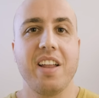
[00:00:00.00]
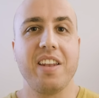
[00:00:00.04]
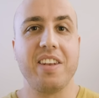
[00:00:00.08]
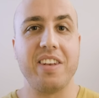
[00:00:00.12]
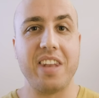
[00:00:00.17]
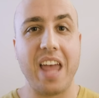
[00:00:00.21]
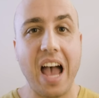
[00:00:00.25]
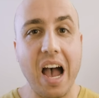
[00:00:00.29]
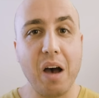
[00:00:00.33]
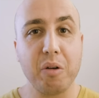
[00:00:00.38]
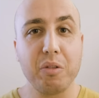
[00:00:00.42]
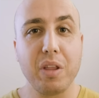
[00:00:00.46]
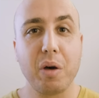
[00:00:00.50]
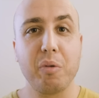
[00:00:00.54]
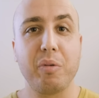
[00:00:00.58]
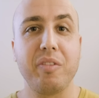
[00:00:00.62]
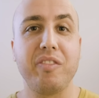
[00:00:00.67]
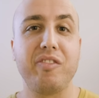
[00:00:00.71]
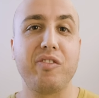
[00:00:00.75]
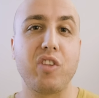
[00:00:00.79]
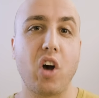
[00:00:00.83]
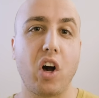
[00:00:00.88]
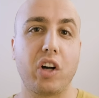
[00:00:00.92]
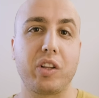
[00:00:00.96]
Now that
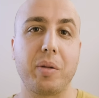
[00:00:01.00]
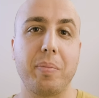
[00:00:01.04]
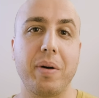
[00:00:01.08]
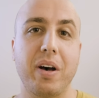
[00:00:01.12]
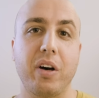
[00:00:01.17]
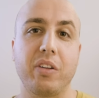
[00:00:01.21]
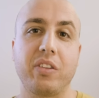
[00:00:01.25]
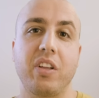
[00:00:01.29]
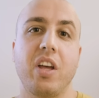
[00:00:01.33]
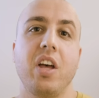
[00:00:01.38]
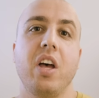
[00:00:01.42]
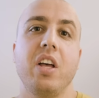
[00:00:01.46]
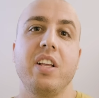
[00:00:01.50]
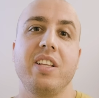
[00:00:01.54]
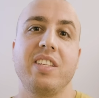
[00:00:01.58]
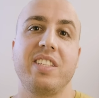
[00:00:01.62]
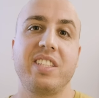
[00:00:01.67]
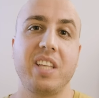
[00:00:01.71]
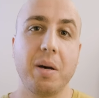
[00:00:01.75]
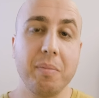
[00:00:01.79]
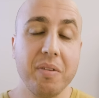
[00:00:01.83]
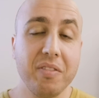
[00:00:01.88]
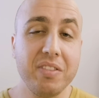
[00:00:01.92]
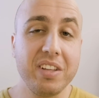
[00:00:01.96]
we've talked about
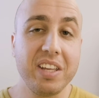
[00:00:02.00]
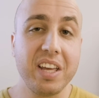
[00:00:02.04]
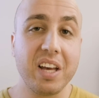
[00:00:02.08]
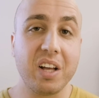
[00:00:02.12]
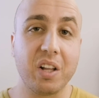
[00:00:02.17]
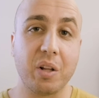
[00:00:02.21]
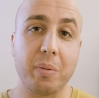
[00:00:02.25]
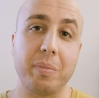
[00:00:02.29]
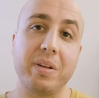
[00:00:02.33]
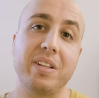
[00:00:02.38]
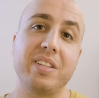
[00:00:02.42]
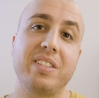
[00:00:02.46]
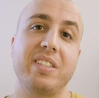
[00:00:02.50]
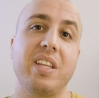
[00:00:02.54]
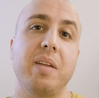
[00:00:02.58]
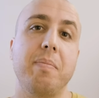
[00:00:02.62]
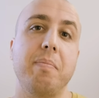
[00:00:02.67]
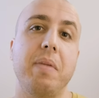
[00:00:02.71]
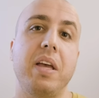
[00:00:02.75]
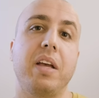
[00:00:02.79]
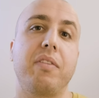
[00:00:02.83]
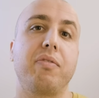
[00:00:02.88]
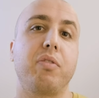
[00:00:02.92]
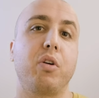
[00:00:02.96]
some of the elements that
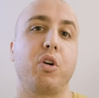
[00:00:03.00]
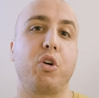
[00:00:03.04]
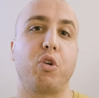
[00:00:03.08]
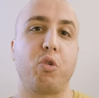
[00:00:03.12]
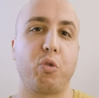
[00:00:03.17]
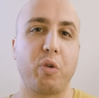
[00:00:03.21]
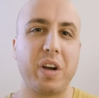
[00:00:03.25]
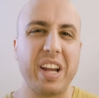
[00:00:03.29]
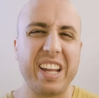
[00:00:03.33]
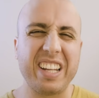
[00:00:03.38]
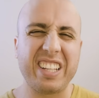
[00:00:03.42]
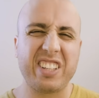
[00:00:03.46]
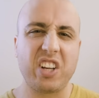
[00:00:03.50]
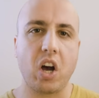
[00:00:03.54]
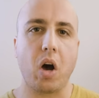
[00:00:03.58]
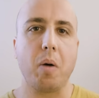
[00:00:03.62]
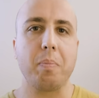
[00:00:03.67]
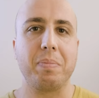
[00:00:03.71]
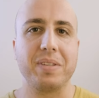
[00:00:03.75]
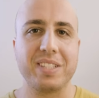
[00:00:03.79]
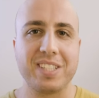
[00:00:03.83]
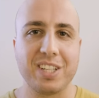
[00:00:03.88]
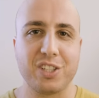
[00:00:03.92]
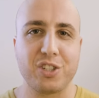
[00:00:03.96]
make for great
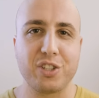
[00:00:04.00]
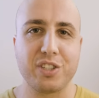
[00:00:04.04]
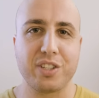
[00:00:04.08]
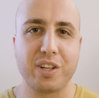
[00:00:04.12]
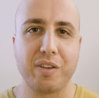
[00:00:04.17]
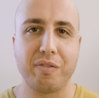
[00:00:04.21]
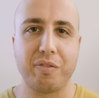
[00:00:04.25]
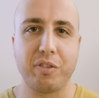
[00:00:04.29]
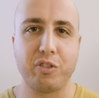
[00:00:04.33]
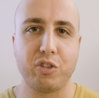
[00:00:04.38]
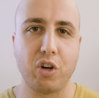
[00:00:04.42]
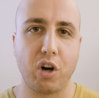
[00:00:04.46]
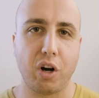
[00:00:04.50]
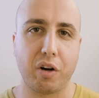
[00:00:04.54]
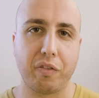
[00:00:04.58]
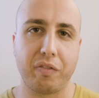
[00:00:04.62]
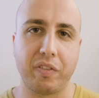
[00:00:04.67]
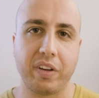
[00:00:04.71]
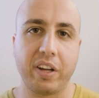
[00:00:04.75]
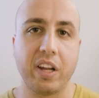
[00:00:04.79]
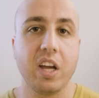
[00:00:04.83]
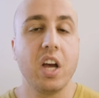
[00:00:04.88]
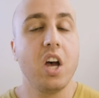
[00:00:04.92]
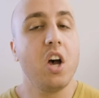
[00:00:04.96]
compositions in
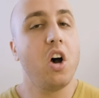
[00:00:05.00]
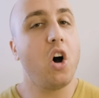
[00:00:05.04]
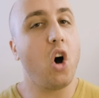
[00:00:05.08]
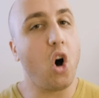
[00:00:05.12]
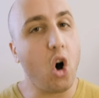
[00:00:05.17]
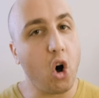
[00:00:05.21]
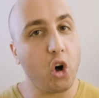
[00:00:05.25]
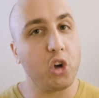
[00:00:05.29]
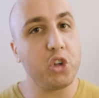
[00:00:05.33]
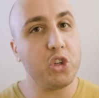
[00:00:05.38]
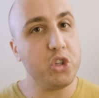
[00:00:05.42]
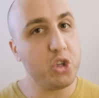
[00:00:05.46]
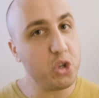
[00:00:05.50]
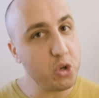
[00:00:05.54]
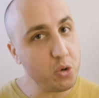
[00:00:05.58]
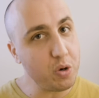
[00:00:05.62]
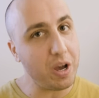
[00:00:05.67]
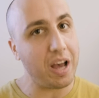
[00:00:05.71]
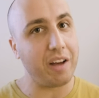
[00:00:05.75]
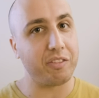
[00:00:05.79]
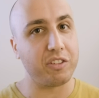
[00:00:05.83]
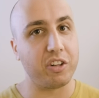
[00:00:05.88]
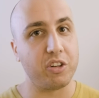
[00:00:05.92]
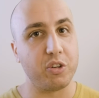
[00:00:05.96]
photography, all you
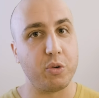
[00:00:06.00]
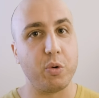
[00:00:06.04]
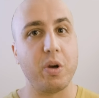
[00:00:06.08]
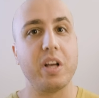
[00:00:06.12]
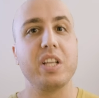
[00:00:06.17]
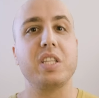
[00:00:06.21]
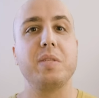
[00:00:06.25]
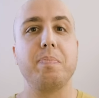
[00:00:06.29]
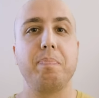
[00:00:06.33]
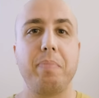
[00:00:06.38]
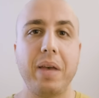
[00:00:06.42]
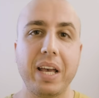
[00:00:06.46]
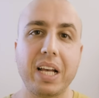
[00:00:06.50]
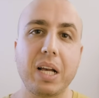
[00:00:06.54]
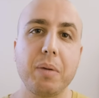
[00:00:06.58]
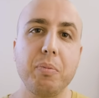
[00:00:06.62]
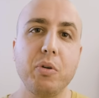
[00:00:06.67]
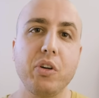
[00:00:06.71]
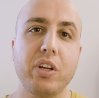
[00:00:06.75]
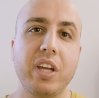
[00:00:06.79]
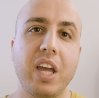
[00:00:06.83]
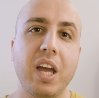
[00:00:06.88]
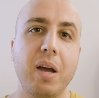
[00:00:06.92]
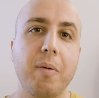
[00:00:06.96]
have to do is pick up
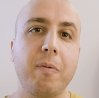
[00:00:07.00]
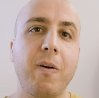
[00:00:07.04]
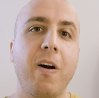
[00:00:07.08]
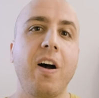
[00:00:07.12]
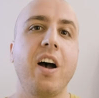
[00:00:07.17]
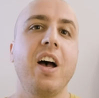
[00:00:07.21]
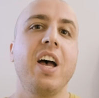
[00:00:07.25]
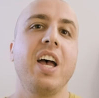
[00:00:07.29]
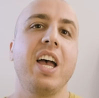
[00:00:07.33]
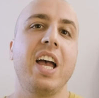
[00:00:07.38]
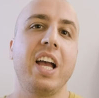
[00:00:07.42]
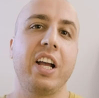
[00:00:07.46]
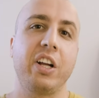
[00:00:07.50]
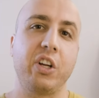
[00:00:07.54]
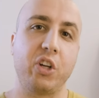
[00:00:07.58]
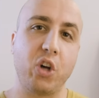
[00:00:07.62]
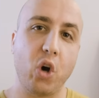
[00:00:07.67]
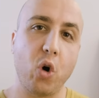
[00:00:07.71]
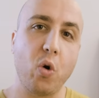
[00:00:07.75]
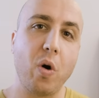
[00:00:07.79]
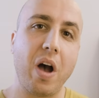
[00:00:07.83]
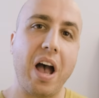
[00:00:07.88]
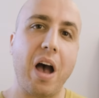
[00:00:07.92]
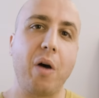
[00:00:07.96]
your camera and
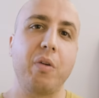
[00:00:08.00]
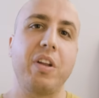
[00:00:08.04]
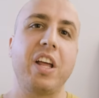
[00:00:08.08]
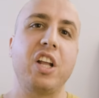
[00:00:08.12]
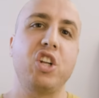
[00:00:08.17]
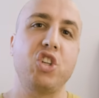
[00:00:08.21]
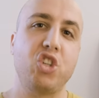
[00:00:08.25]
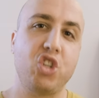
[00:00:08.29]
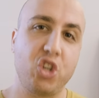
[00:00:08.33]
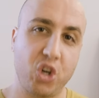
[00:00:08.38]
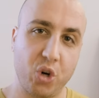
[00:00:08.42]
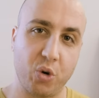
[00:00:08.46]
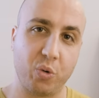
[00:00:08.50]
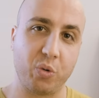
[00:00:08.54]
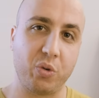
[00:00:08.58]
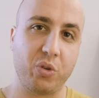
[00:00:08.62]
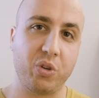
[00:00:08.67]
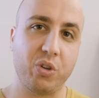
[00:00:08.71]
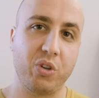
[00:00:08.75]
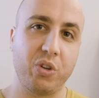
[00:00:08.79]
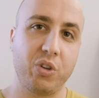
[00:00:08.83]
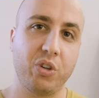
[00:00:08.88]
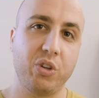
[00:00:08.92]
go out and shoot.